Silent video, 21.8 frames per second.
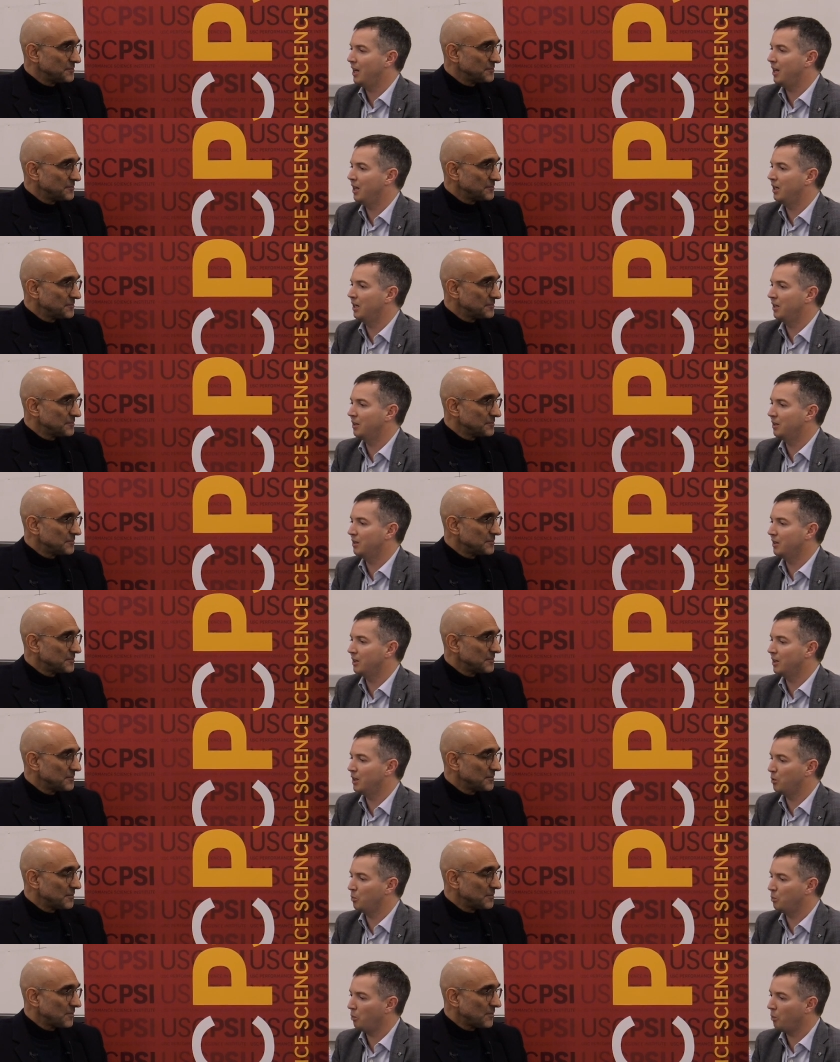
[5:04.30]

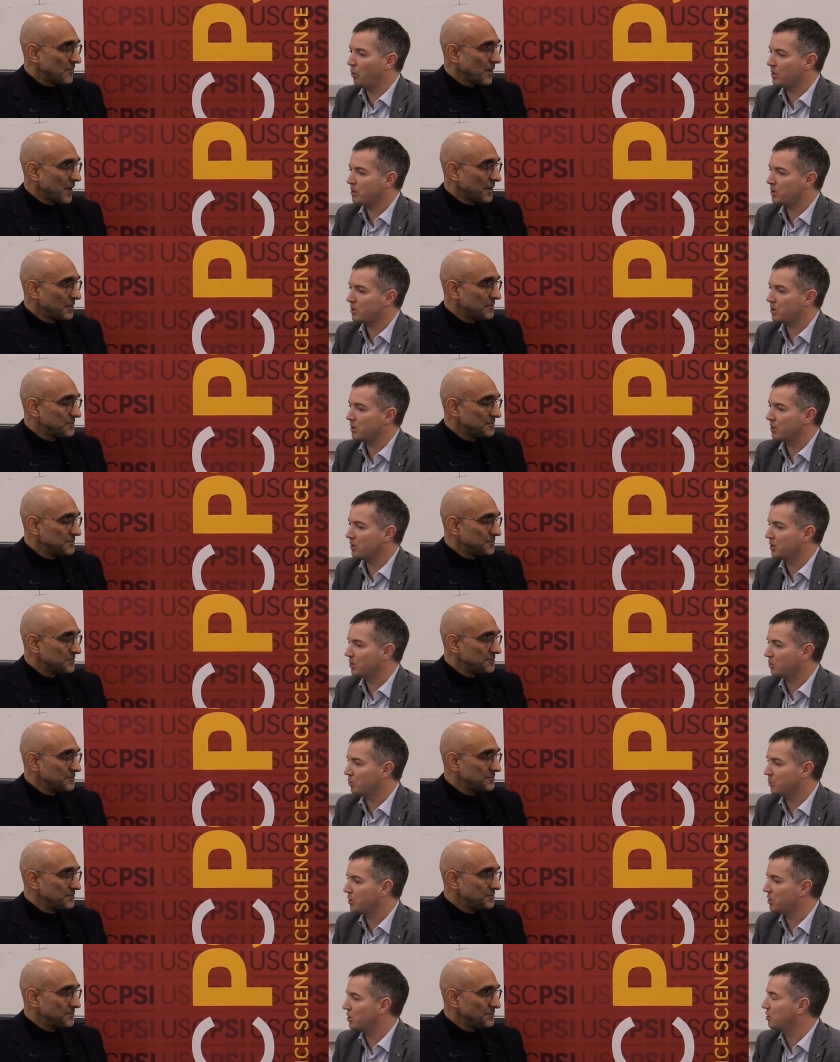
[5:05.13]
Speaker 1: And what's
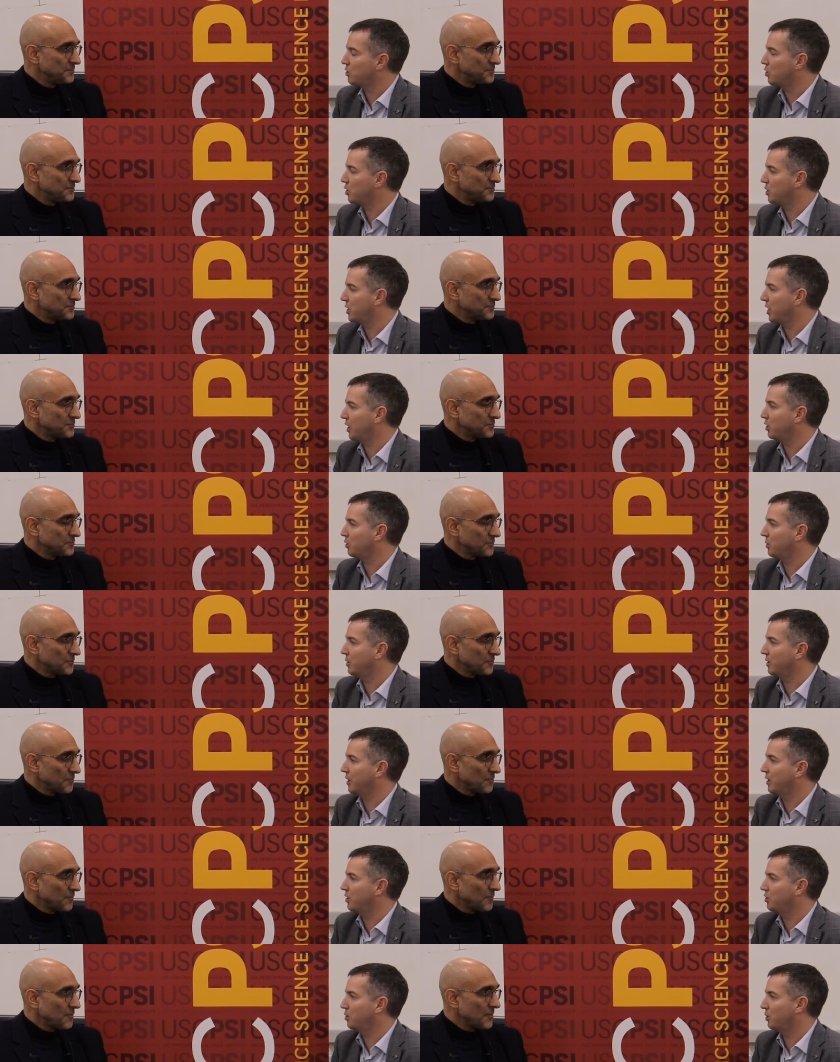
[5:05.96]
the
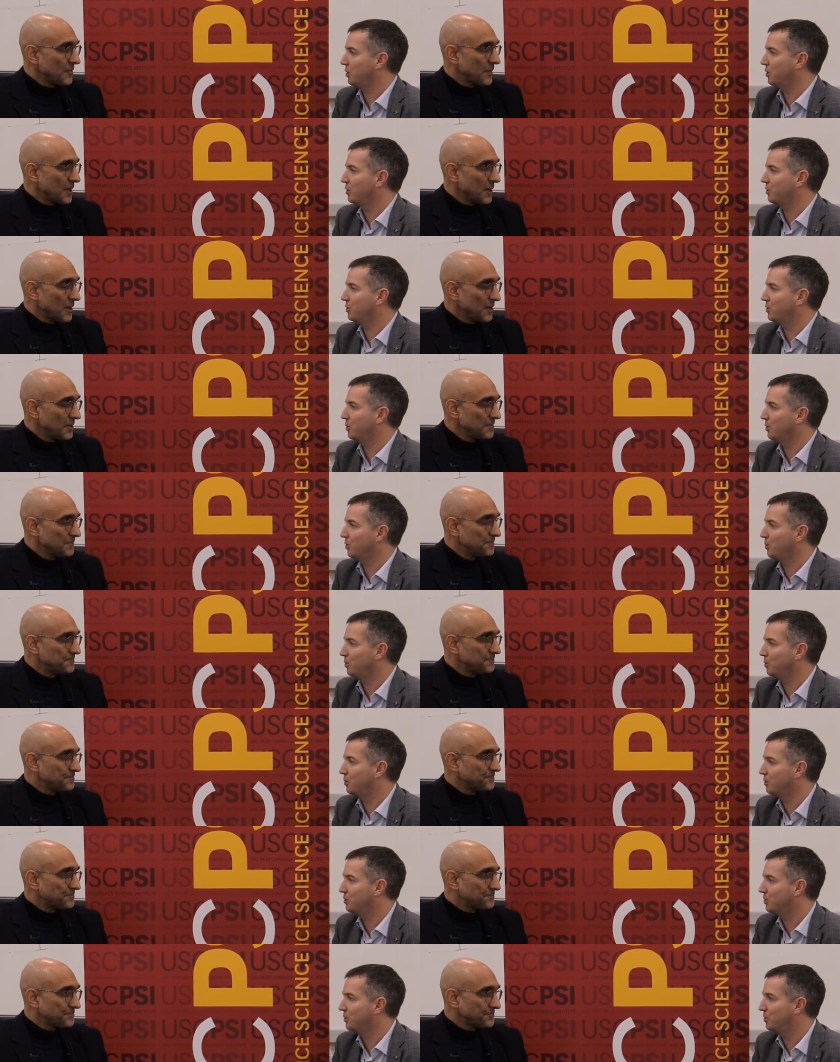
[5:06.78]
trajectory that took you
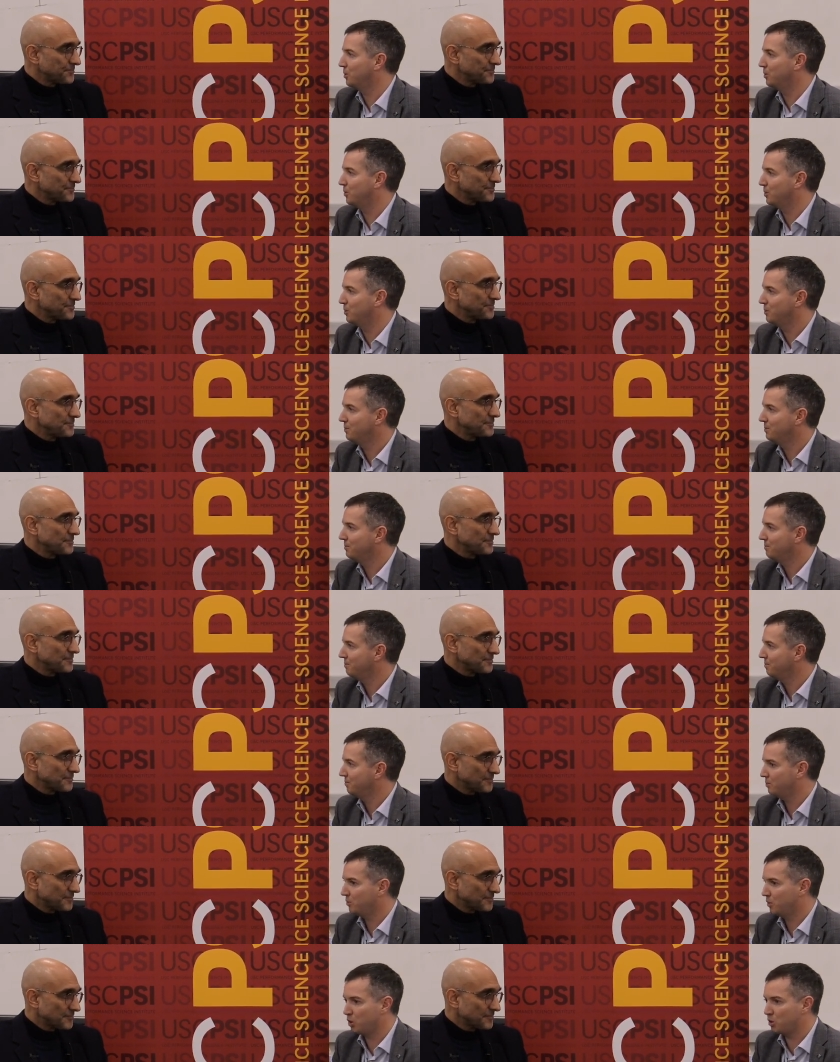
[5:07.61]
to
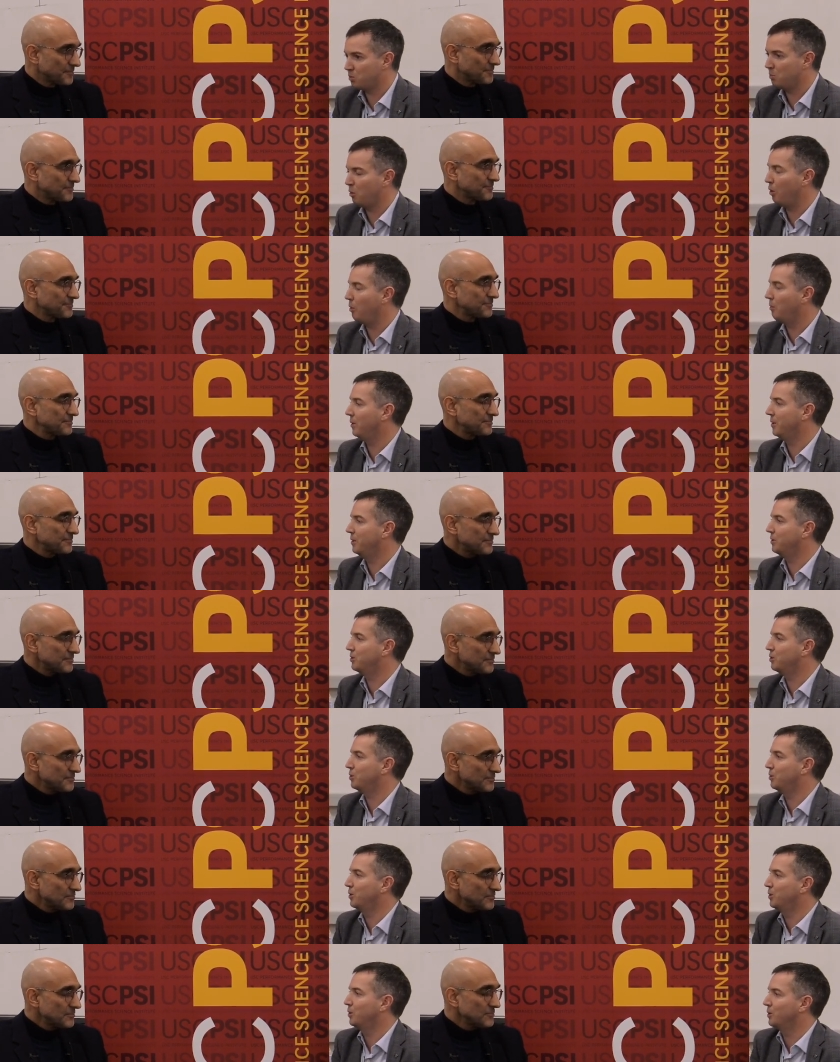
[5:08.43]
this moment
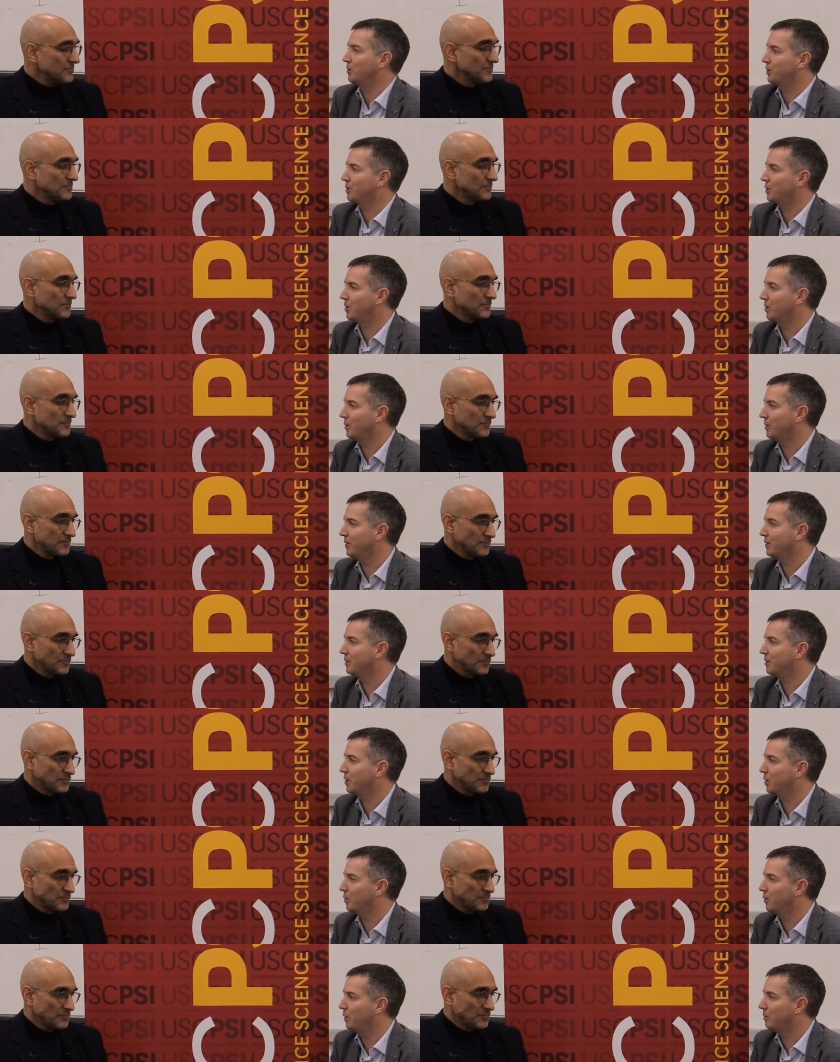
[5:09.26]
and to your
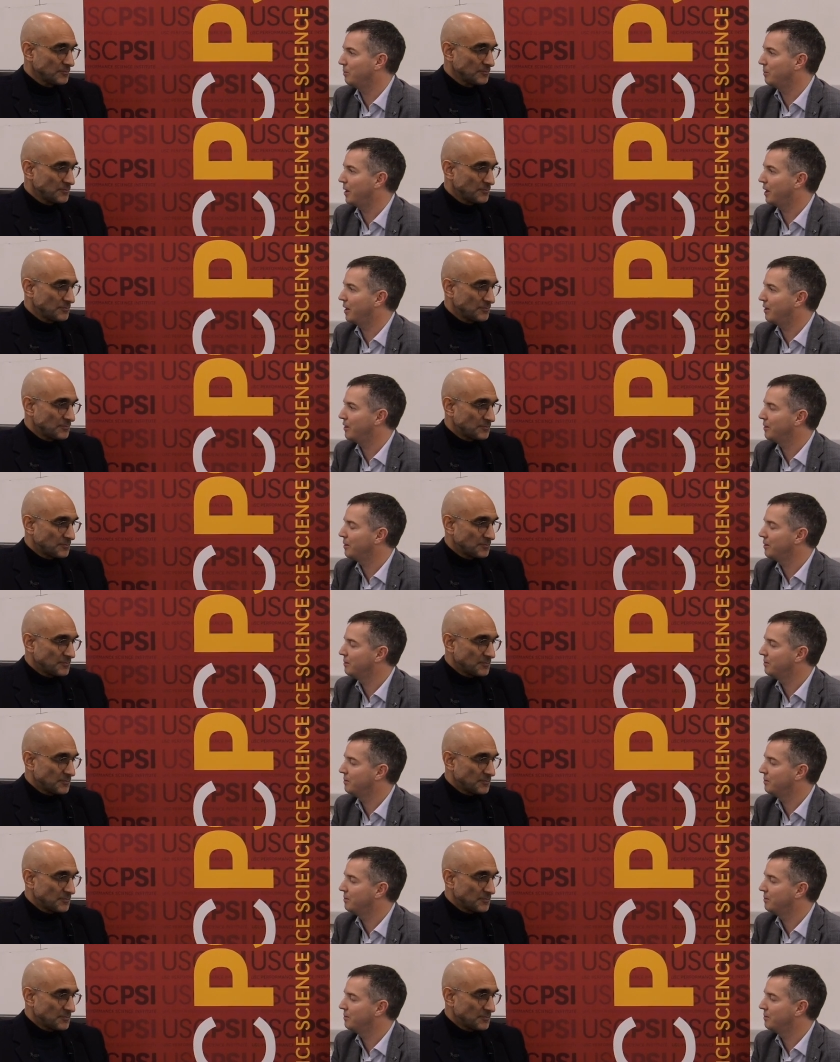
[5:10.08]
current career path?